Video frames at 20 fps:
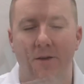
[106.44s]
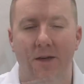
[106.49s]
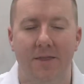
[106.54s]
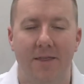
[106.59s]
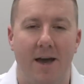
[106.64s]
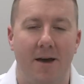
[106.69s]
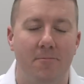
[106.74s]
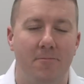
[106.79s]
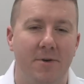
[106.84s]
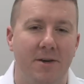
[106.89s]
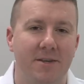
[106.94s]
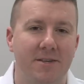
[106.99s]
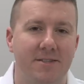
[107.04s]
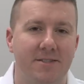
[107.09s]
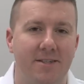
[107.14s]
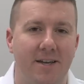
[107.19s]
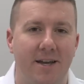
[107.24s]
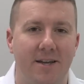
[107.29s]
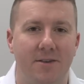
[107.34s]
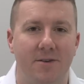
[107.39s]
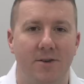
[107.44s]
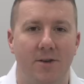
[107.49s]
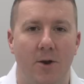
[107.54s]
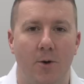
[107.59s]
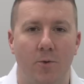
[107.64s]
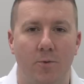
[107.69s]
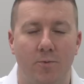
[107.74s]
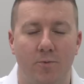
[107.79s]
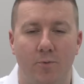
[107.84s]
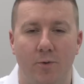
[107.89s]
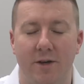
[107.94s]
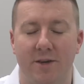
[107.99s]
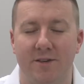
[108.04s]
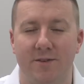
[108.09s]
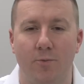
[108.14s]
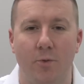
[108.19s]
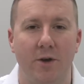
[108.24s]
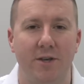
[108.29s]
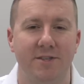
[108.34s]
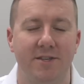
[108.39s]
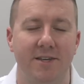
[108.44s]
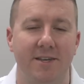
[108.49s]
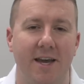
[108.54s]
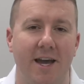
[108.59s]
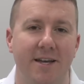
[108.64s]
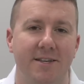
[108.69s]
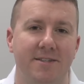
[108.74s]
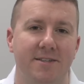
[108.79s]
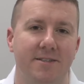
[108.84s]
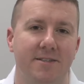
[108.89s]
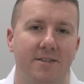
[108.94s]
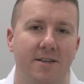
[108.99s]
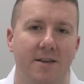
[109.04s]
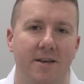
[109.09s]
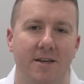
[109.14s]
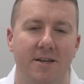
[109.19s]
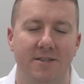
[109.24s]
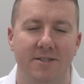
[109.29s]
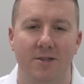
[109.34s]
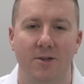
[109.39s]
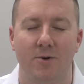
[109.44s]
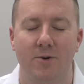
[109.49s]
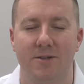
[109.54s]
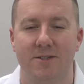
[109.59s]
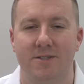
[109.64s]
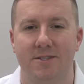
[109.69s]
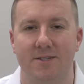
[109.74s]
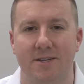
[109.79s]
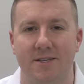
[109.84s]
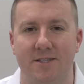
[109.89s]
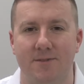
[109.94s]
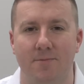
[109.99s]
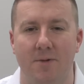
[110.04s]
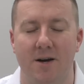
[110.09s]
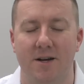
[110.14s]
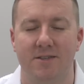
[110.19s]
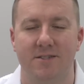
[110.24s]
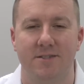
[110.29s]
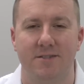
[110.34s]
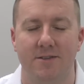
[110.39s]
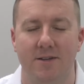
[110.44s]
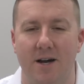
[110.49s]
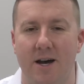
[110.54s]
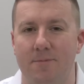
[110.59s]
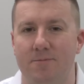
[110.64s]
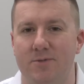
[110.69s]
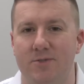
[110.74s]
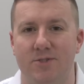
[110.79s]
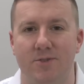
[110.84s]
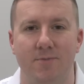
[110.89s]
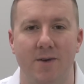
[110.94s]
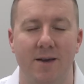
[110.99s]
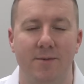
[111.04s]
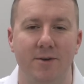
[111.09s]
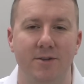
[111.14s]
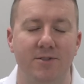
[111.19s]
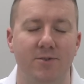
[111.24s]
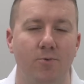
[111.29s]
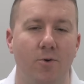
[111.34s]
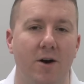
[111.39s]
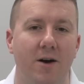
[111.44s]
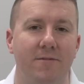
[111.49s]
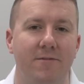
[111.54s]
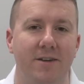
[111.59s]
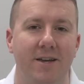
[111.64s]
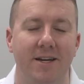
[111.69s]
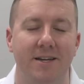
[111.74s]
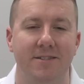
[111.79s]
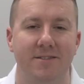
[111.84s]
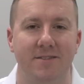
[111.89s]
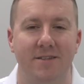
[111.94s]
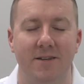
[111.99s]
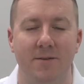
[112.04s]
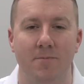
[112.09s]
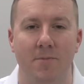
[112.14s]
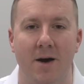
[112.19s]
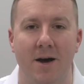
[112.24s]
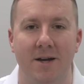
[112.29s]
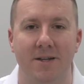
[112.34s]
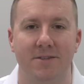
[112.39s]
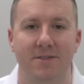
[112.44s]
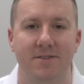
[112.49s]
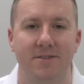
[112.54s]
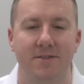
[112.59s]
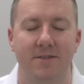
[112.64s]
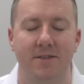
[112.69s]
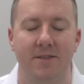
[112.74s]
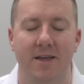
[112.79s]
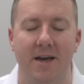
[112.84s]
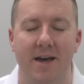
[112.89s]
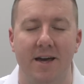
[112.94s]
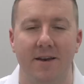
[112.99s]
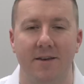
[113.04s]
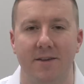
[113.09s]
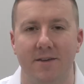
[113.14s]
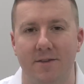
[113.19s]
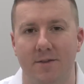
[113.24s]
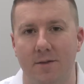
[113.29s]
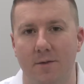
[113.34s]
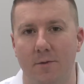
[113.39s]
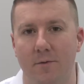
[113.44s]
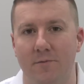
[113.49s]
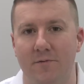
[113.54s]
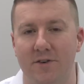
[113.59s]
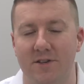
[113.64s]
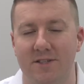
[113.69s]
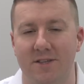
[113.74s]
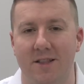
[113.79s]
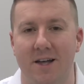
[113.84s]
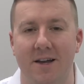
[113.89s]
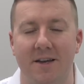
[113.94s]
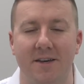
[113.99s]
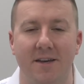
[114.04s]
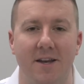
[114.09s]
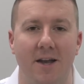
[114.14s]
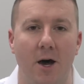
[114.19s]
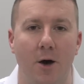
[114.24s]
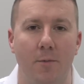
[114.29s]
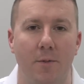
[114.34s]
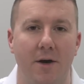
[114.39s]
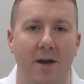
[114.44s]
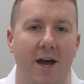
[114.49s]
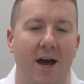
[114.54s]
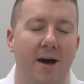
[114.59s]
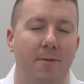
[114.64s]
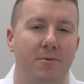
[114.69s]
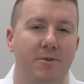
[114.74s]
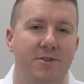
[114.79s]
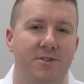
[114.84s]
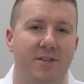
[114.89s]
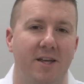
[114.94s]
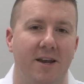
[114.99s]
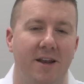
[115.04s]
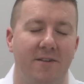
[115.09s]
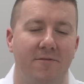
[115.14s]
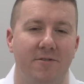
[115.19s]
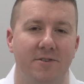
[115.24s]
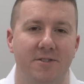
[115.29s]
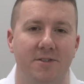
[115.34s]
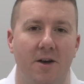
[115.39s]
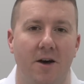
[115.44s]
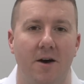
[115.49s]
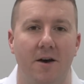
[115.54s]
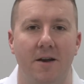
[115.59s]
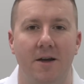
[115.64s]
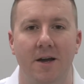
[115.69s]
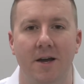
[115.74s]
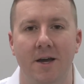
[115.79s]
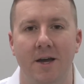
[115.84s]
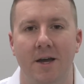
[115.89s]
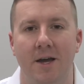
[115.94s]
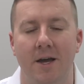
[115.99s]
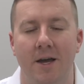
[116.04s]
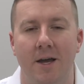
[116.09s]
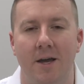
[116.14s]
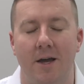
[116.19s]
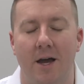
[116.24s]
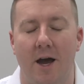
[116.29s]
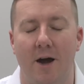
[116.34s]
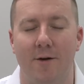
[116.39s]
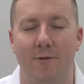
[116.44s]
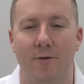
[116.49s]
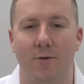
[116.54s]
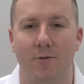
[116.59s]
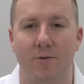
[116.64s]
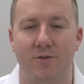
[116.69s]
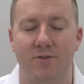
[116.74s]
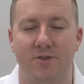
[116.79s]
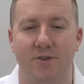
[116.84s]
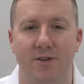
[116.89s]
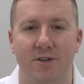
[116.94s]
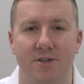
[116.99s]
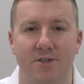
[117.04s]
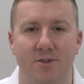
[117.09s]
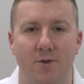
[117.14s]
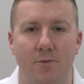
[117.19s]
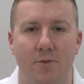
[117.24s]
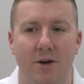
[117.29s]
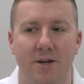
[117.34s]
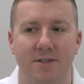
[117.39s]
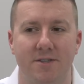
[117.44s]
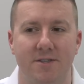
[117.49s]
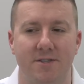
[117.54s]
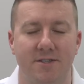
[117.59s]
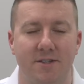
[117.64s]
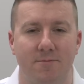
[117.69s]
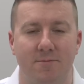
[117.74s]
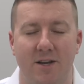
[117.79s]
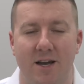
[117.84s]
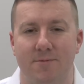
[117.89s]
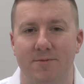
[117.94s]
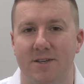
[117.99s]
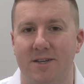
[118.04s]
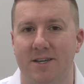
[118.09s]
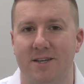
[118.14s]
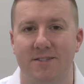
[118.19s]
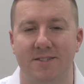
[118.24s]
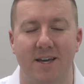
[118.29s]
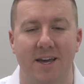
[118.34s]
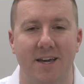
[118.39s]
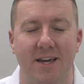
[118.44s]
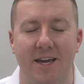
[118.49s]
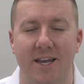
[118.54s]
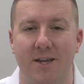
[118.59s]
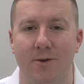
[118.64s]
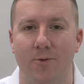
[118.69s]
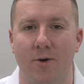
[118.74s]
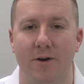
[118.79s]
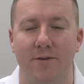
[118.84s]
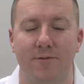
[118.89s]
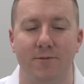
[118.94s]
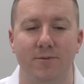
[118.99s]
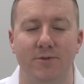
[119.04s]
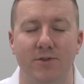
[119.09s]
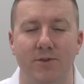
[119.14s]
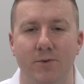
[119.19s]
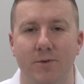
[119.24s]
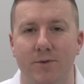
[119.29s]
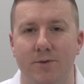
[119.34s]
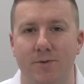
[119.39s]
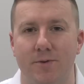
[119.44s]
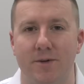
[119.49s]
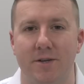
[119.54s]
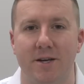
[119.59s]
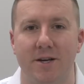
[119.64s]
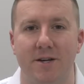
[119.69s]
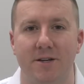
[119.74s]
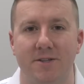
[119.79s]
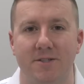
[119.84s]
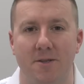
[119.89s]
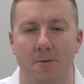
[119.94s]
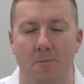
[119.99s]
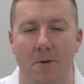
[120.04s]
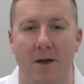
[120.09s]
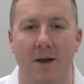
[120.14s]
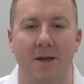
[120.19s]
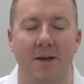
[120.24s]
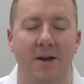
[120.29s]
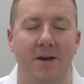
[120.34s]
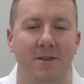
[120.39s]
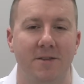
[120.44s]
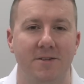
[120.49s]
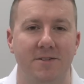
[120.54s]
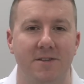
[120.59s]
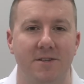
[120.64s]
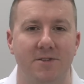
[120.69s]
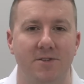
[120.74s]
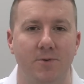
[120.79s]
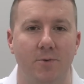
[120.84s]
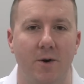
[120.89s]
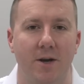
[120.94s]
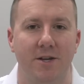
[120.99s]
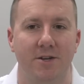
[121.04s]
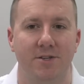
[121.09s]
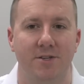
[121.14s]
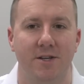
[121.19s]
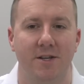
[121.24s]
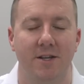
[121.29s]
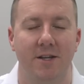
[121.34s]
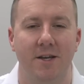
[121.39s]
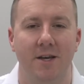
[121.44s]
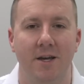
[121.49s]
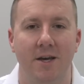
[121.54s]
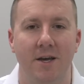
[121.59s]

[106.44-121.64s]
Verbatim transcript: That being said, you know, we see cases as little as 6 months up to maybe 12 to 18 months that Invisalign can help accomplish that end result. However, with traditional braces, sometimes it can take anywhere from 2 to 3 years depending on the situation.